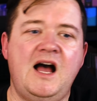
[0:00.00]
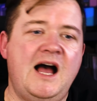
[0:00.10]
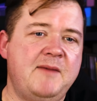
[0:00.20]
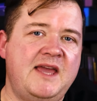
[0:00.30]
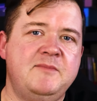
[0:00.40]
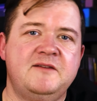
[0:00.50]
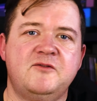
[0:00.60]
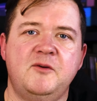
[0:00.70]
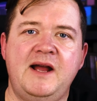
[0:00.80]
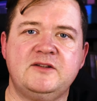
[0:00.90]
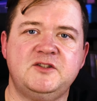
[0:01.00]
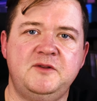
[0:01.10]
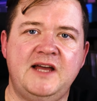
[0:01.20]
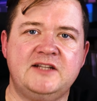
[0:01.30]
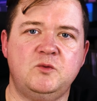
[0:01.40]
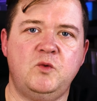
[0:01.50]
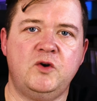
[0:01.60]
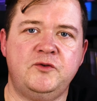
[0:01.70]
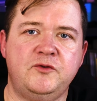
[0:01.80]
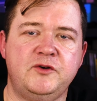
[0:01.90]
I'm aiming for about
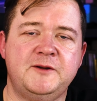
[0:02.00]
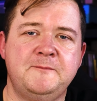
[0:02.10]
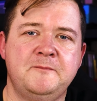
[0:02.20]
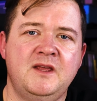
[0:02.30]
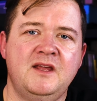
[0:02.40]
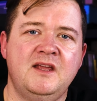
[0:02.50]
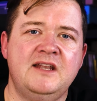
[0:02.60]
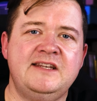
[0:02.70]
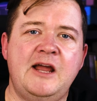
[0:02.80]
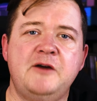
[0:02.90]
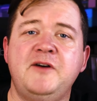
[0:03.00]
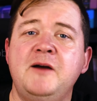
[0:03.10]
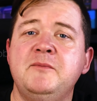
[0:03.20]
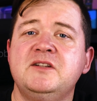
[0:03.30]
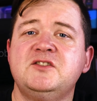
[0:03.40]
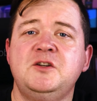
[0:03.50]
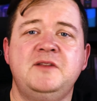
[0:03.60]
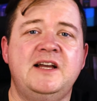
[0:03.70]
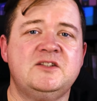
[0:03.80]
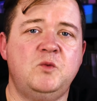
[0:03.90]
2,100. Now, if I'm at
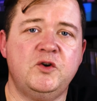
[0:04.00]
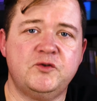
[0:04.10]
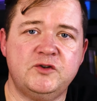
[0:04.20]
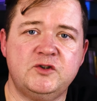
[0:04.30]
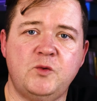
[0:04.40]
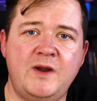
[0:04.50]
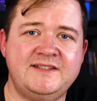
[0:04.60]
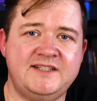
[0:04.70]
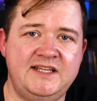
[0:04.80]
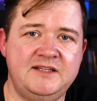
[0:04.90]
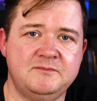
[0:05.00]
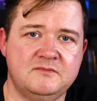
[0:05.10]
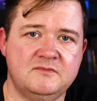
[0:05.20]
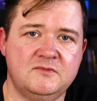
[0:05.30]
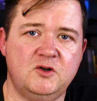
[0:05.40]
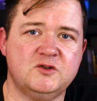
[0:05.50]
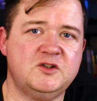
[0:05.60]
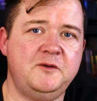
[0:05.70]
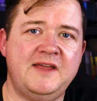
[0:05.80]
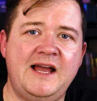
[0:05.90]
2,120 or
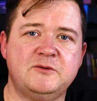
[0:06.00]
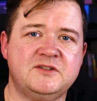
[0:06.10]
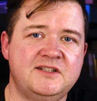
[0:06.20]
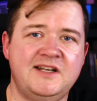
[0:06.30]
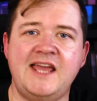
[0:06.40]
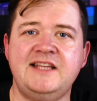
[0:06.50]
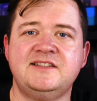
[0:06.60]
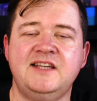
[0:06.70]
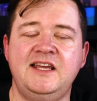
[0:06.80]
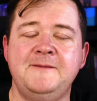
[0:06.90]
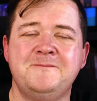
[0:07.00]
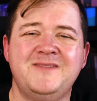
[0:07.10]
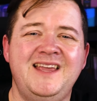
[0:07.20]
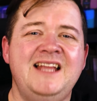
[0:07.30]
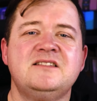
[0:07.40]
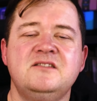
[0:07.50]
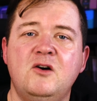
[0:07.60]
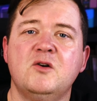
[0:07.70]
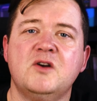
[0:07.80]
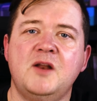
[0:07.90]
2,080, it's
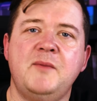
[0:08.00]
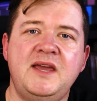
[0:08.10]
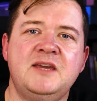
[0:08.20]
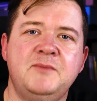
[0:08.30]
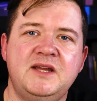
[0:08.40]
not going to make a